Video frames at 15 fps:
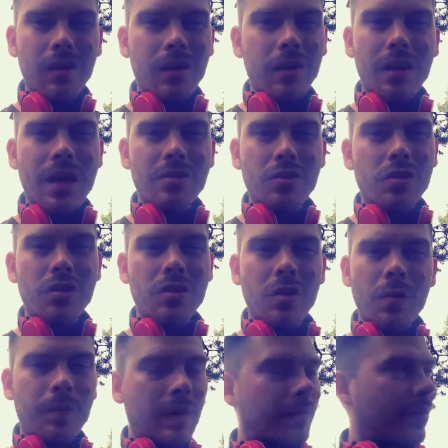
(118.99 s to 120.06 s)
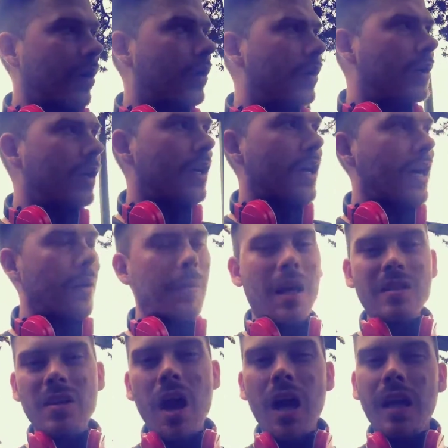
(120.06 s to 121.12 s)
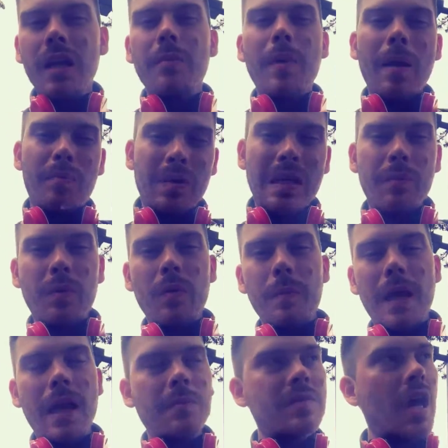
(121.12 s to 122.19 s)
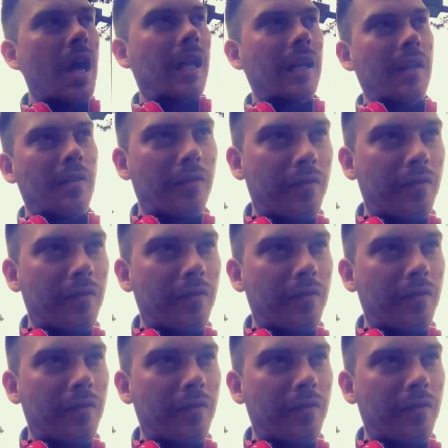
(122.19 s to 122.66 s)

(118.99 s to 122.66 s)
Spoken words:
You guys are stupid, bro. And I'm not talking to my people, man. I'm talking to the